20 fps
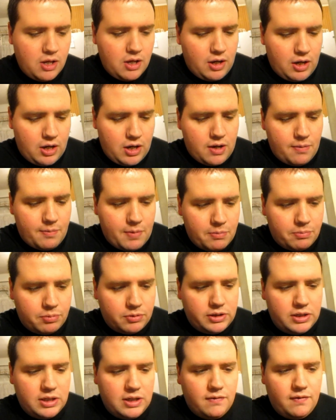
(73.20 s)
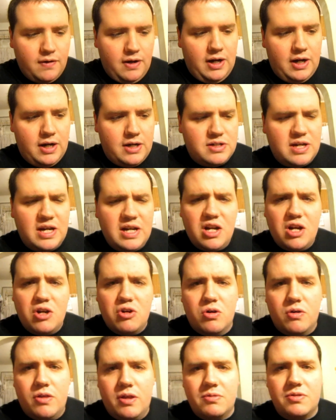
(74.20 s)
um, I believe, a
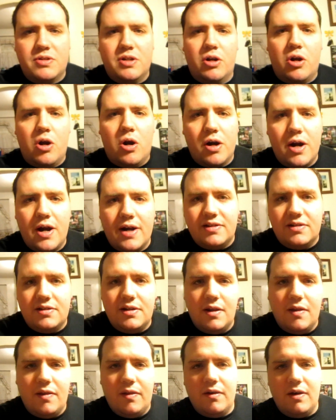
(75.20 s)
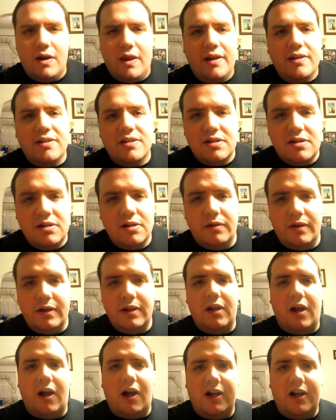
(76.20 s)
teenager that was in a car accident that's still in the